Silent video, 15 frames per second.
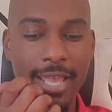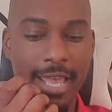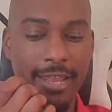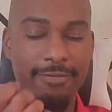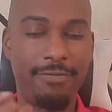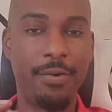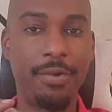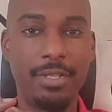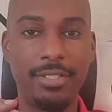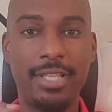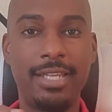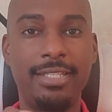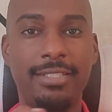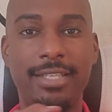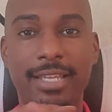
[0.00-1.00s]
and focus
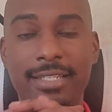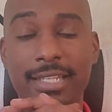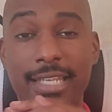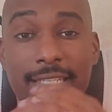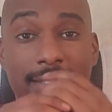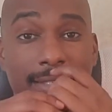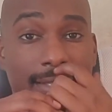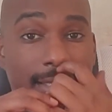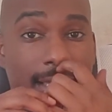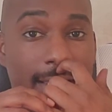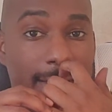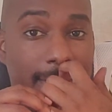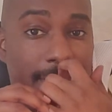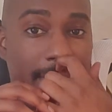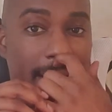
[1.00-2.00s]
that intent into the
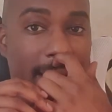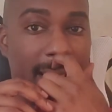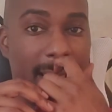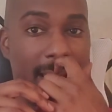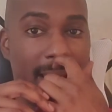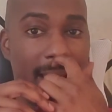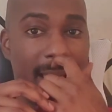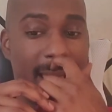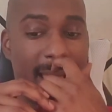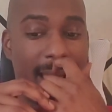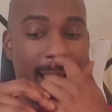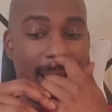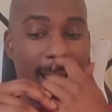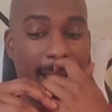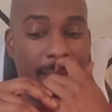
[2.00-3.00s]

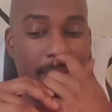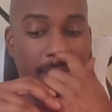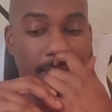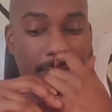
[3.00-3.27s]
item.